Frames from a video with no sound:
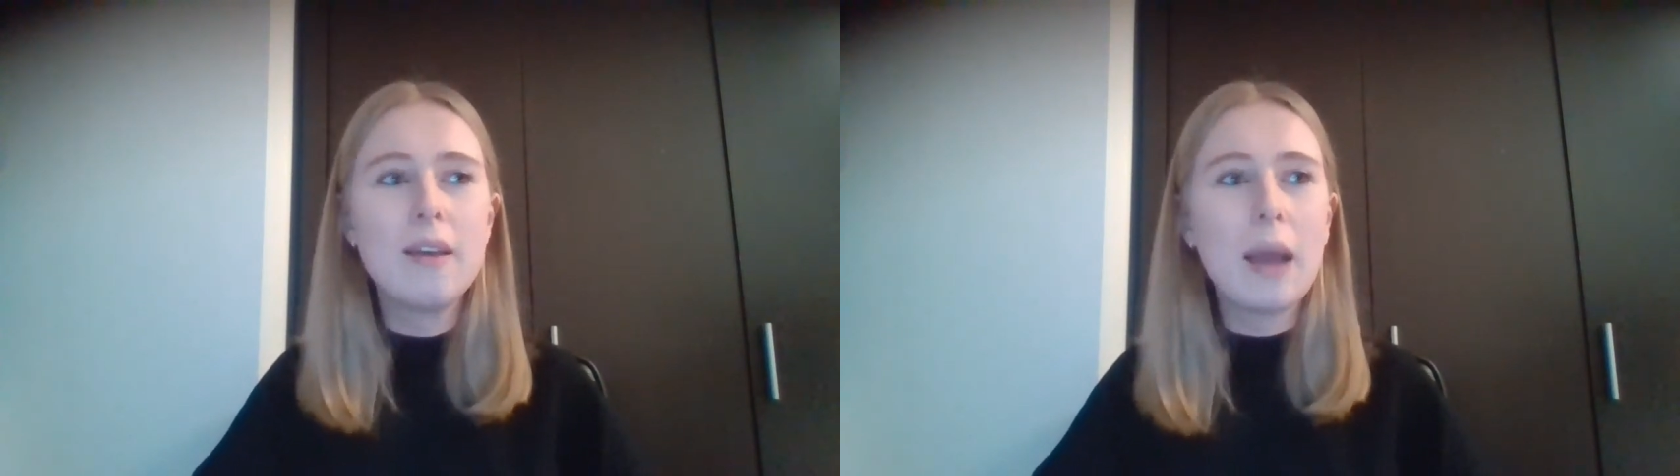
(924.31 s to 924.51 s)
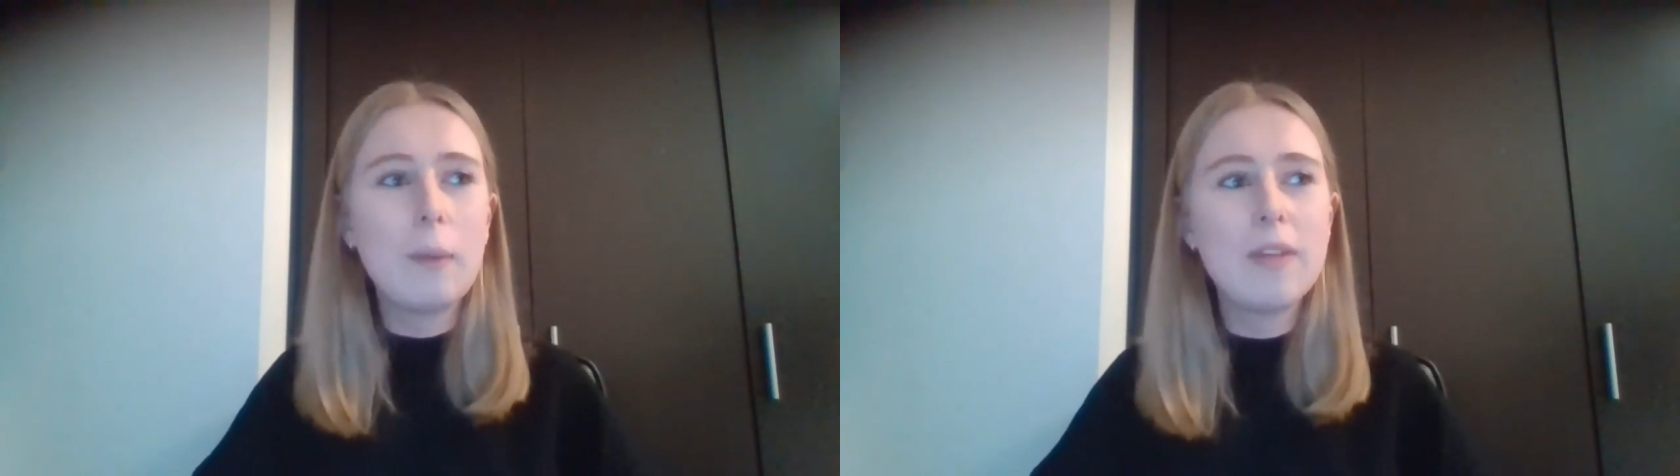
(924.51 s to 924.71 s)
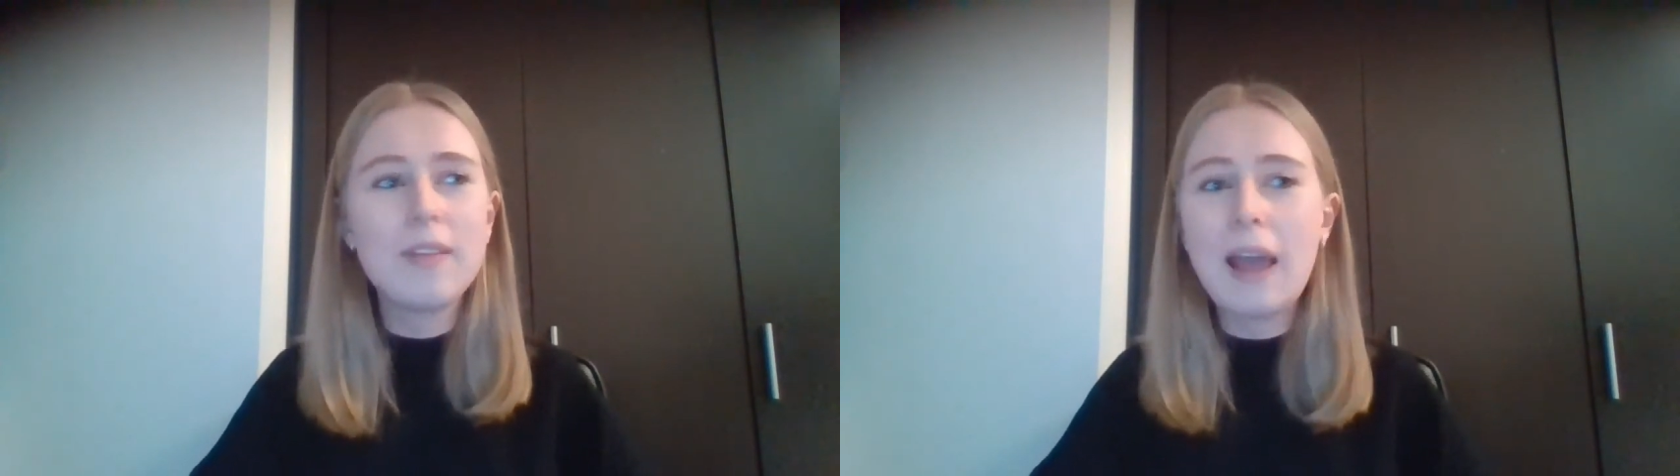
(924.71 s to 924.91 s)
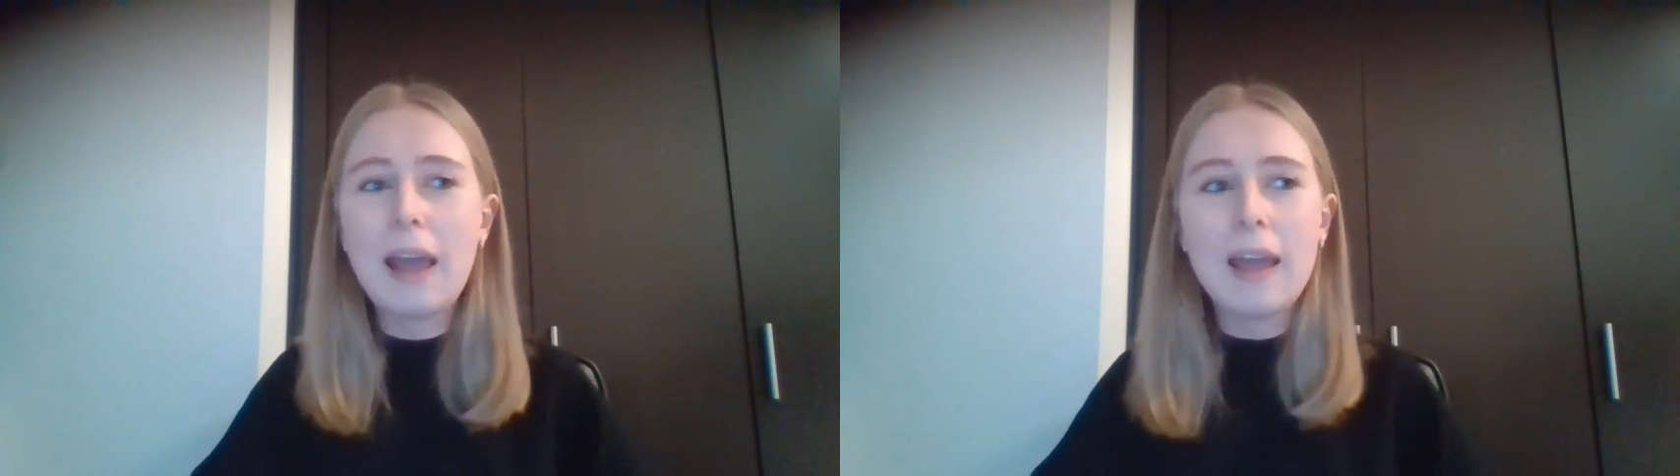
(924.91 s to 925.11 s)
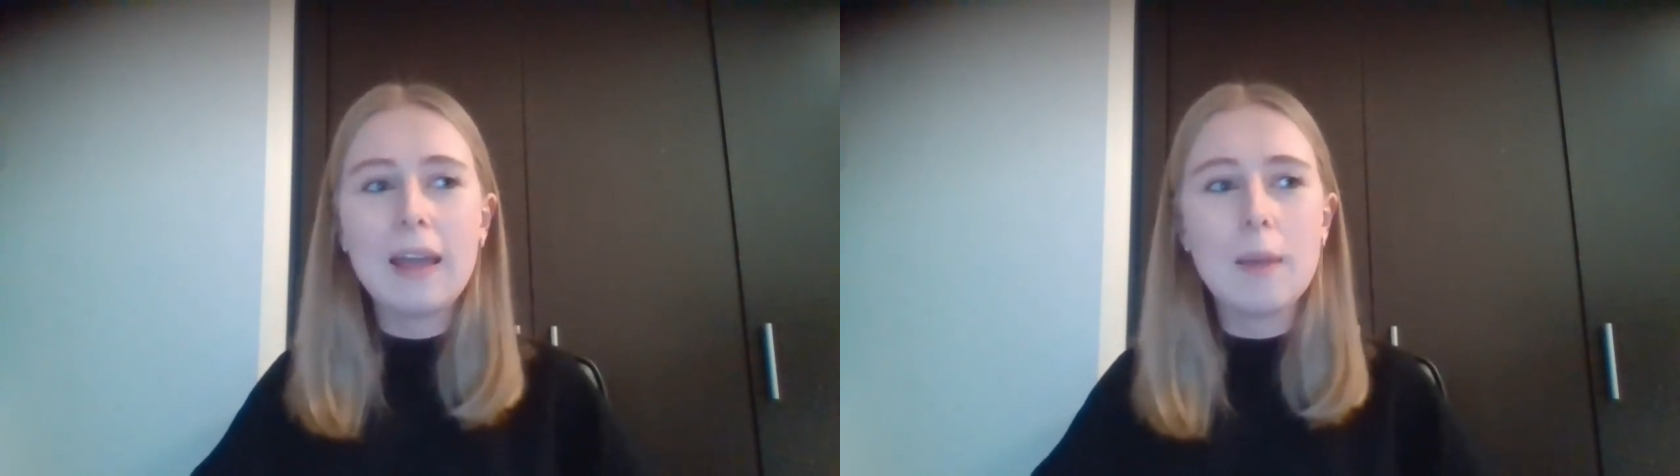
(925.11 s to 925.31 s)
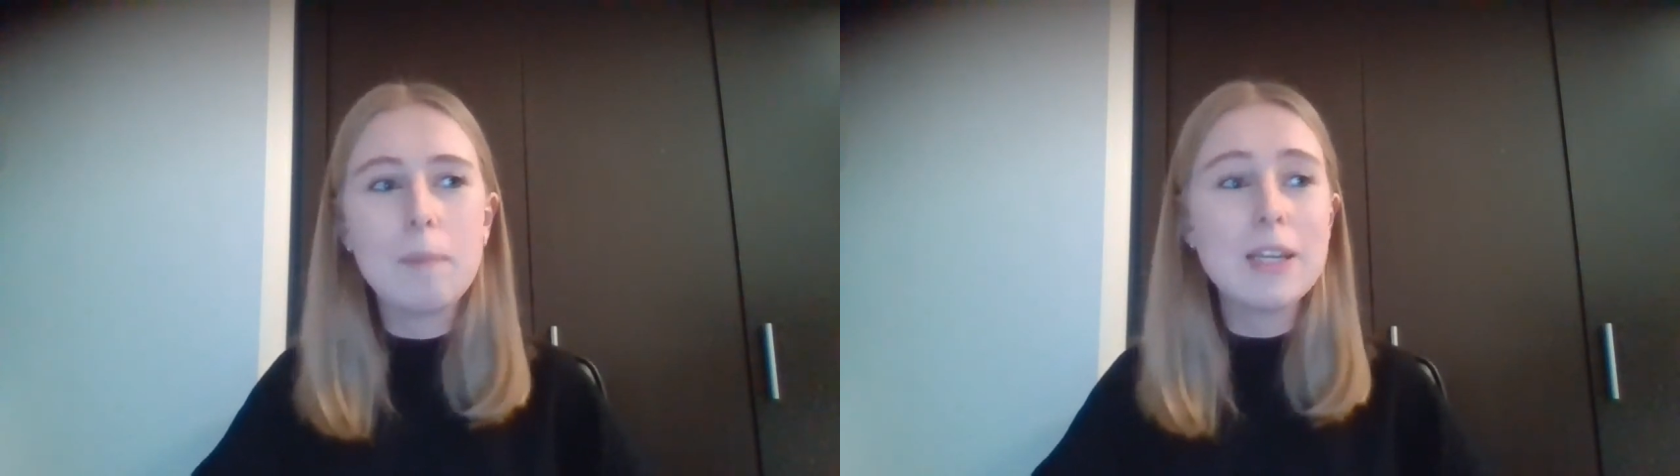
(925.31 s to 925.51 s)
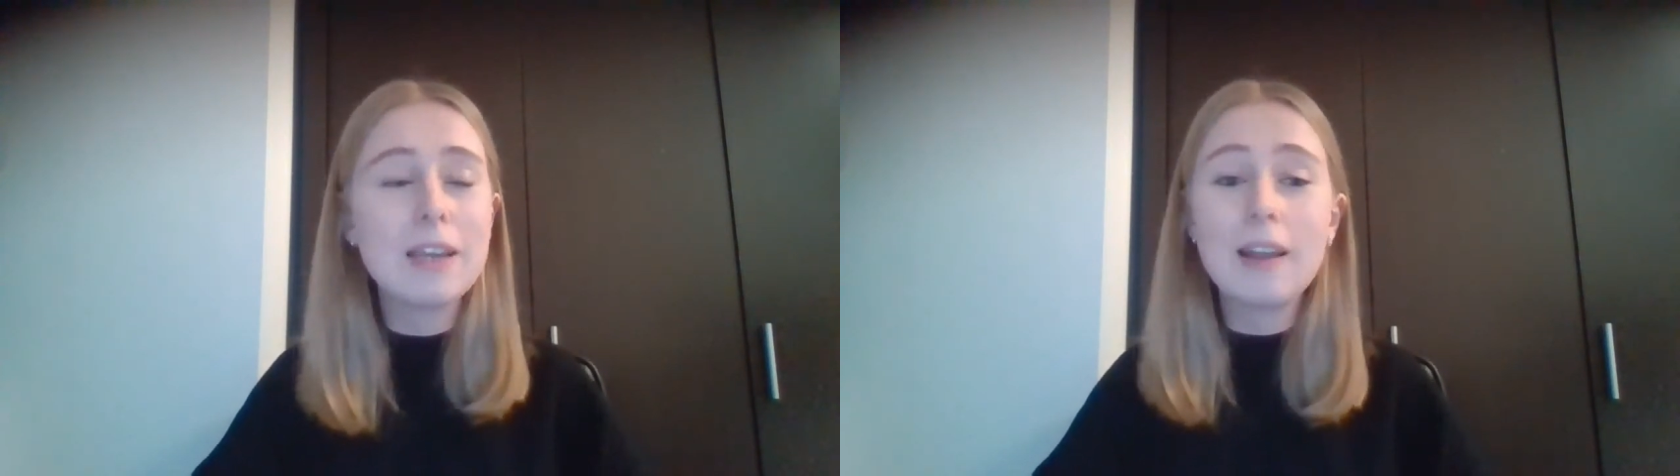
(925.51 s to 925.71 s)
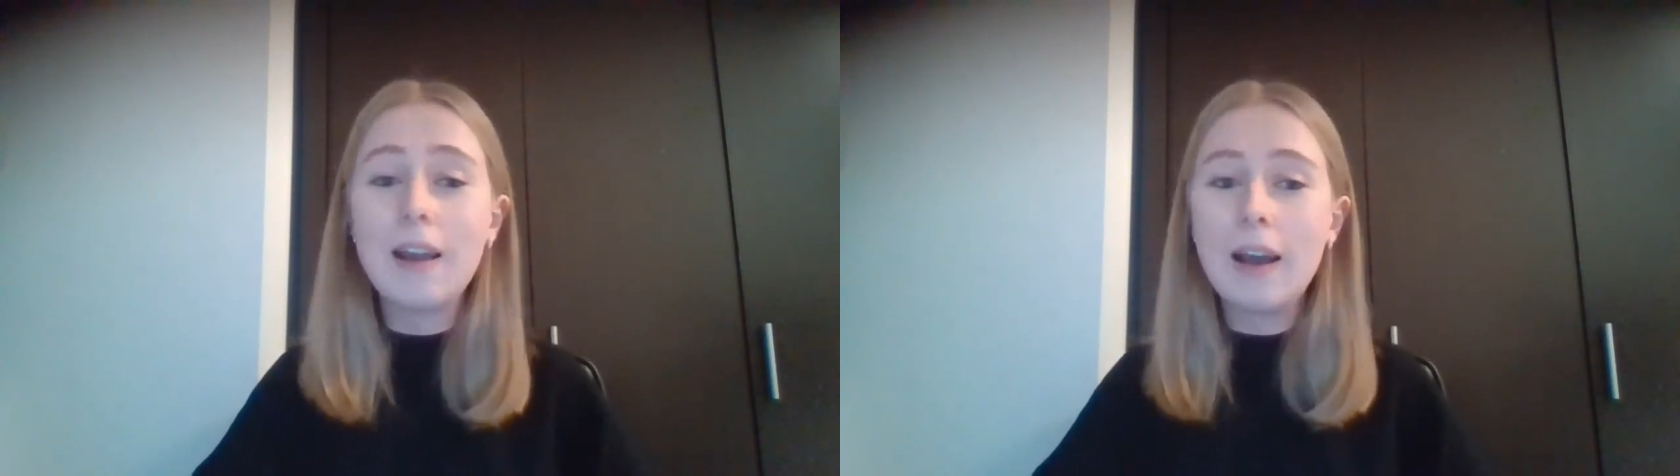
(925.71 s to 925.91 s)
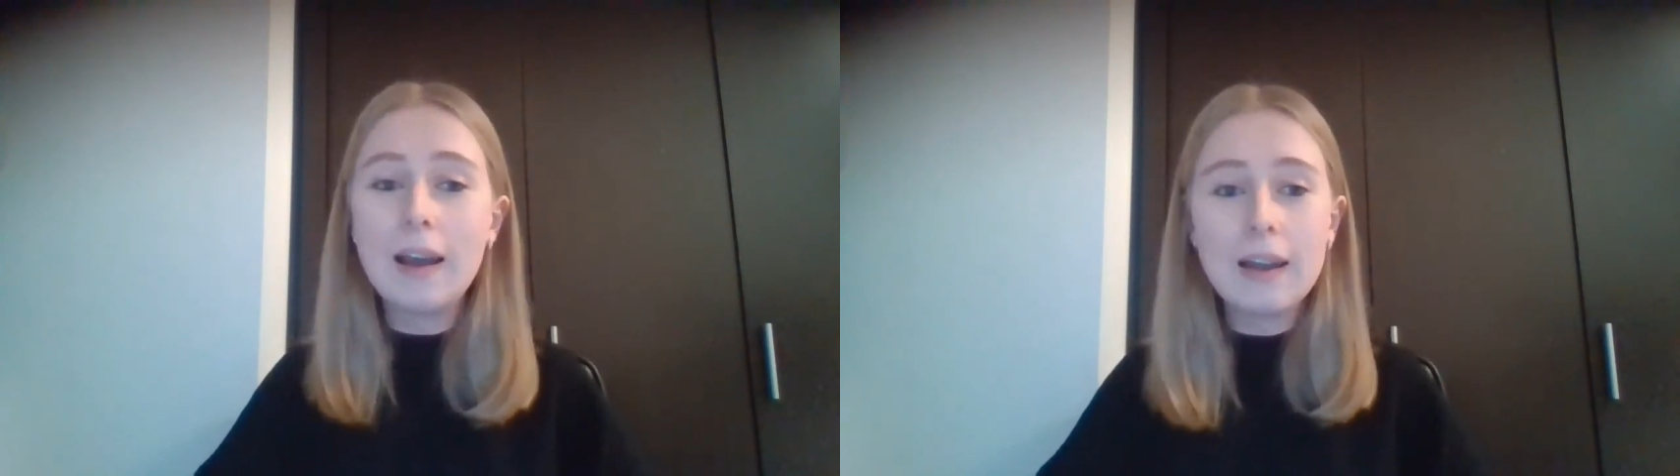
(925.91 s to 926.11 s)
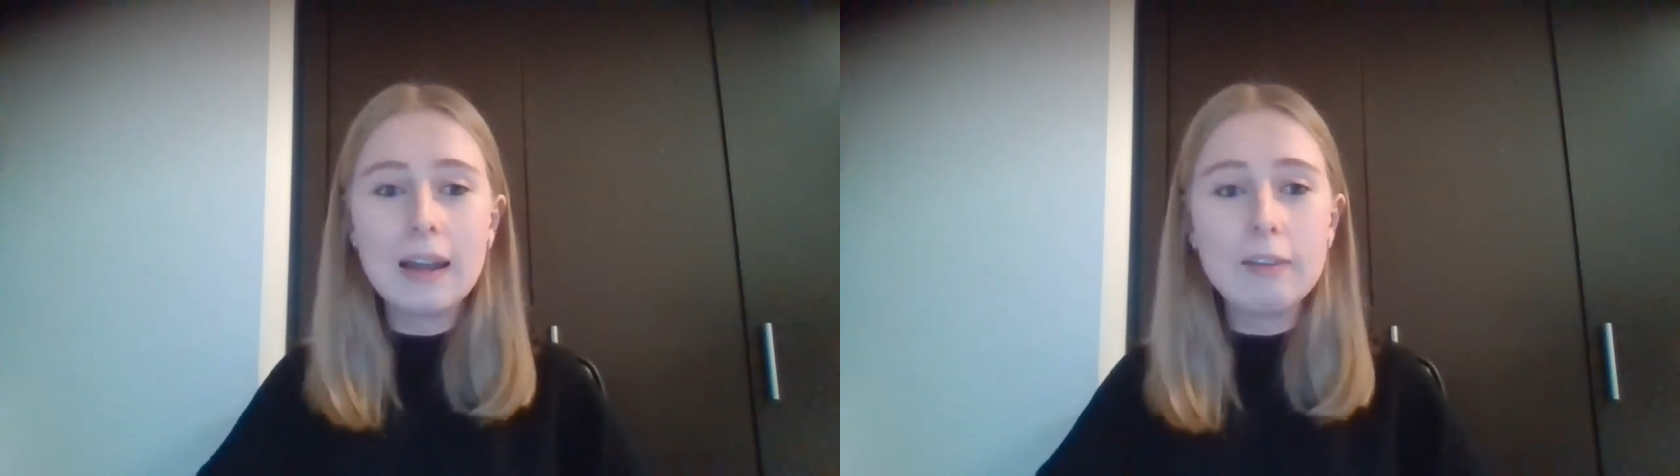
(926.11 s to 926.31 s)
I would say a particular
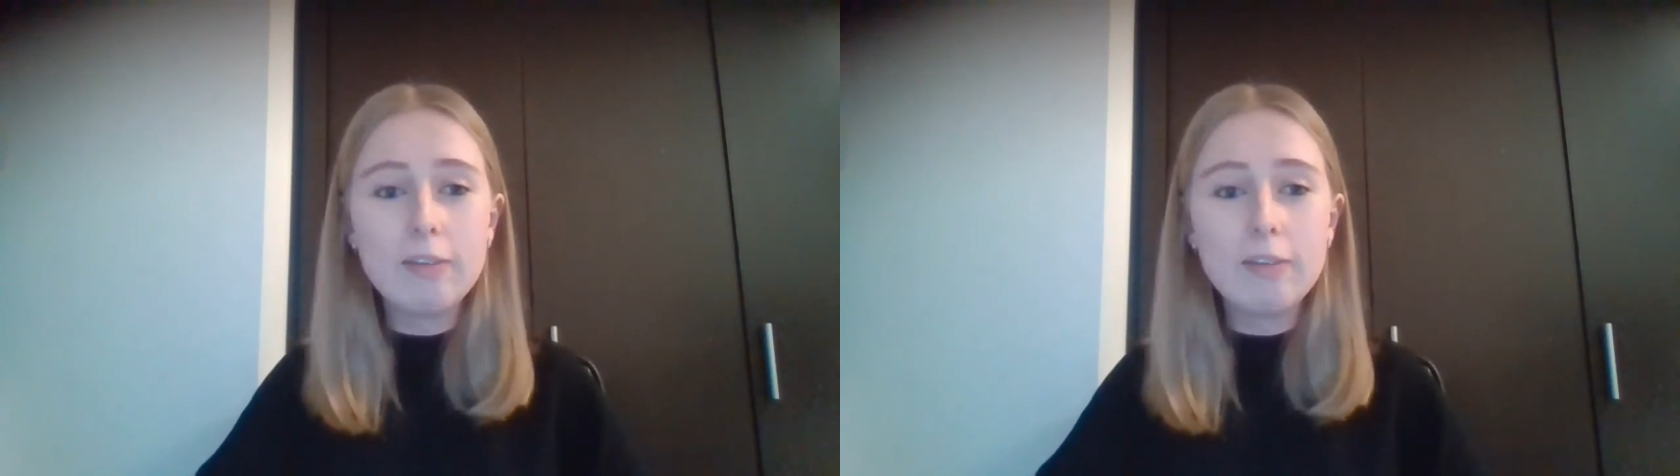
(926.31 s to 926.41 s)
highlight